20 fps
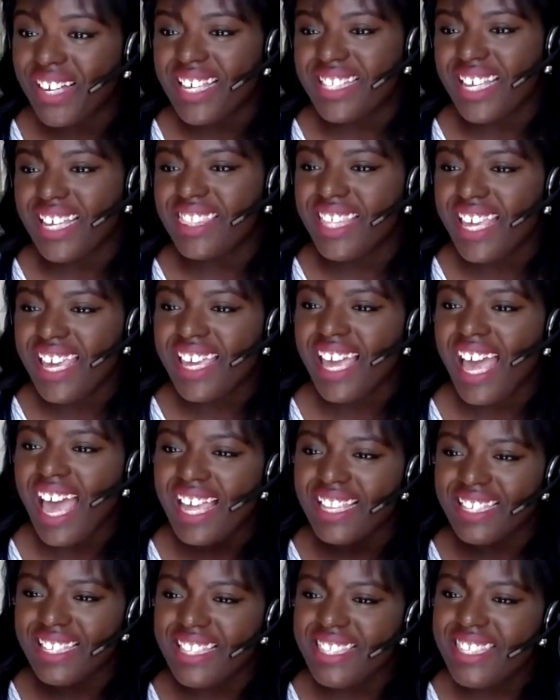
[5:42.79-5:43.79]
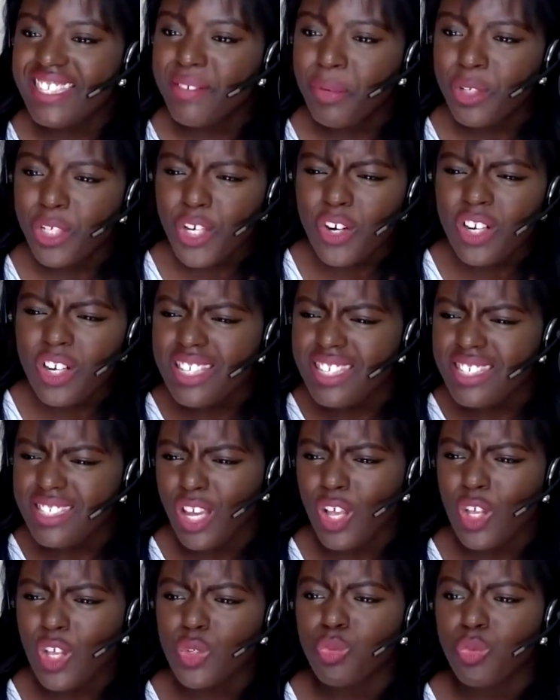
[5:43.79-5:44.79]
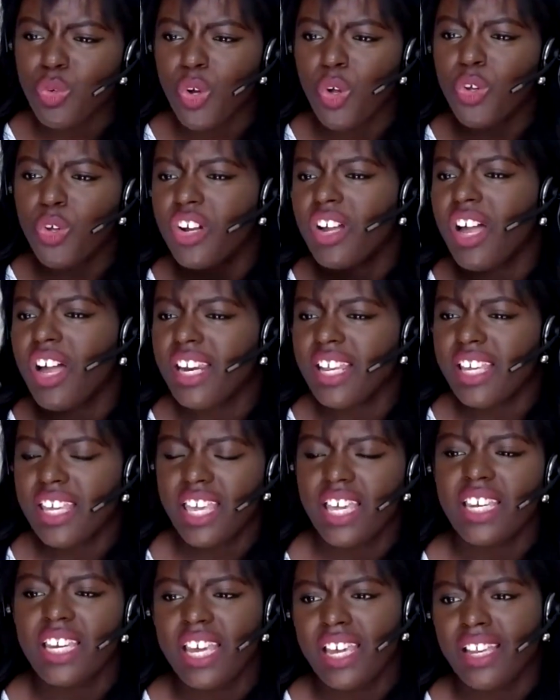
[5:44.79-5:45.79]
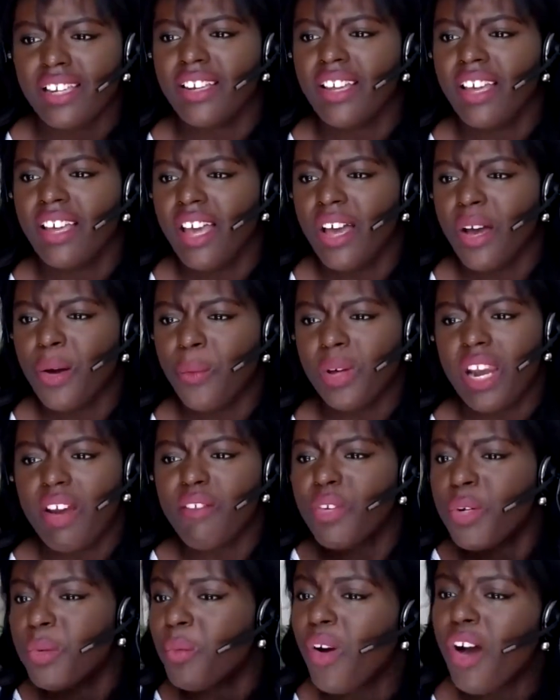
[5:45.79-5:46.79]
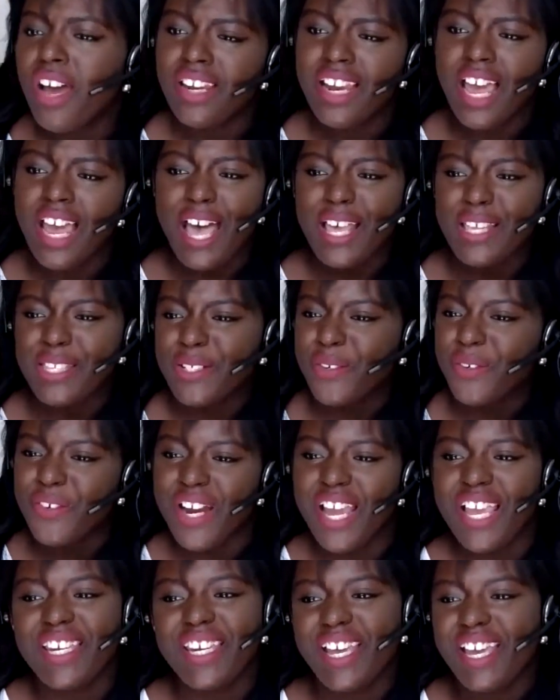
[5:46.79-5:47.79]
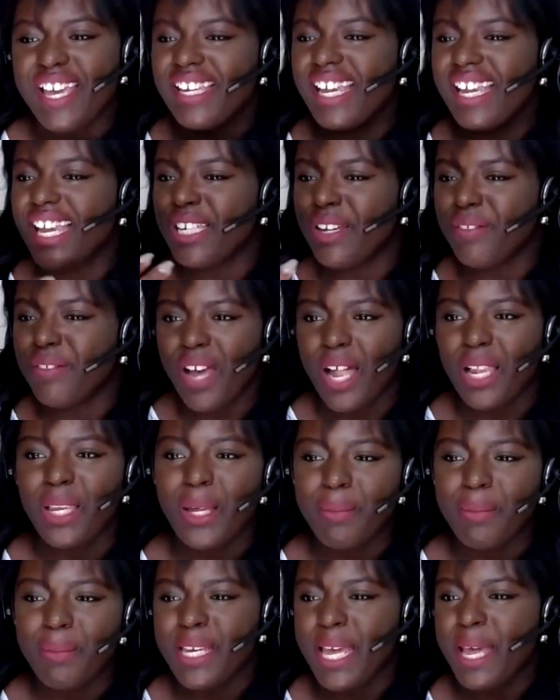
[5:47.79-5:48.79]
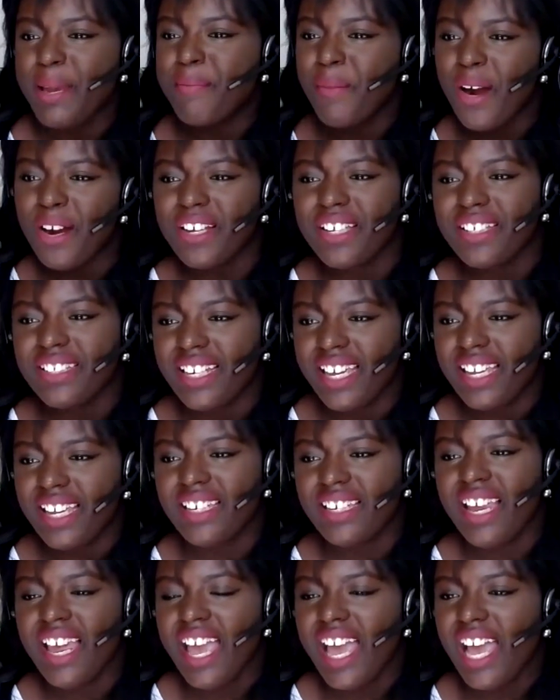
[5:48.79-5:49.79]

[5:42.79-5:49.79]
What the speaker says: Because I think and when you're in a sales role, you're kind of getting what everyone has created and developed and marketed.